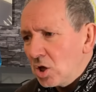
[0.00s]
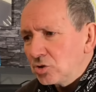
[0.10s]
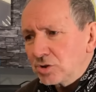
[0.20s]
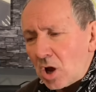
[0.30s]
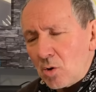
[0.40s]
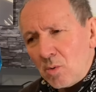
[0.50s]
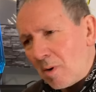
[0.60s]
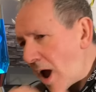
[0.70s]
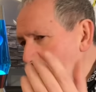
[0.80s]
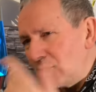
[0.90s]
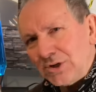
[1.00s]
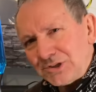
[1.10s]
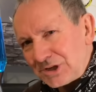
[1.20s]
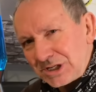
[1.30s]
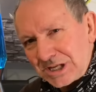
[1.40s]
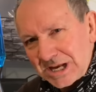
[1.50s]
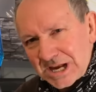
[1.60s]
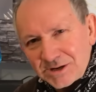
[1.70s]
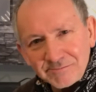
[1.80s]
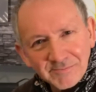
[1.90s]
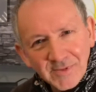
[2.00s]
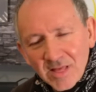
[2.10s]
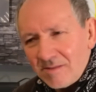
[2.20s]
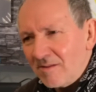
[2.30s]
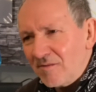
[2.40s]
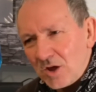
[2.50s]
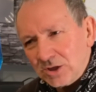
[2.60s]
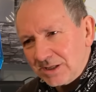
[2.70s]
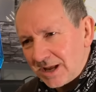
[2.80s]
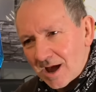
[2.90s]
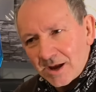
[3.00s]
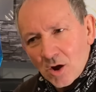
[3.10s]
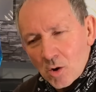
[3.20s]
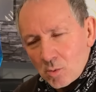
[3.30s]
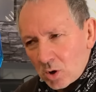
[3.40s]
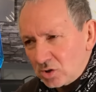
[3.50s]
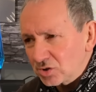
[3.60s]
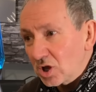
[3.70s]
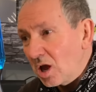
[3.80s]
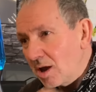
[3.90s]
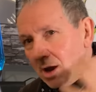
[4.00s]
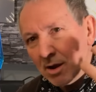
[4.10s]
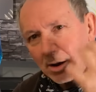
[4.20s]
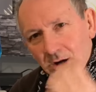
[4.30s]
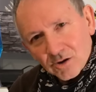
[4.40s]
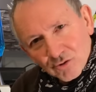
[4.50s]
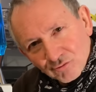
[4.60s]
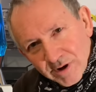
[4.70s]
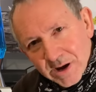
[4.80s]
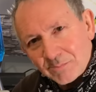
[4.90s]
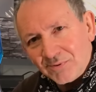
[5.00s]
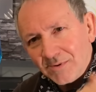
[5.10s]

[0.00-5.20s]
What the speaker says: So I put a CD in. The first thing I got was grip.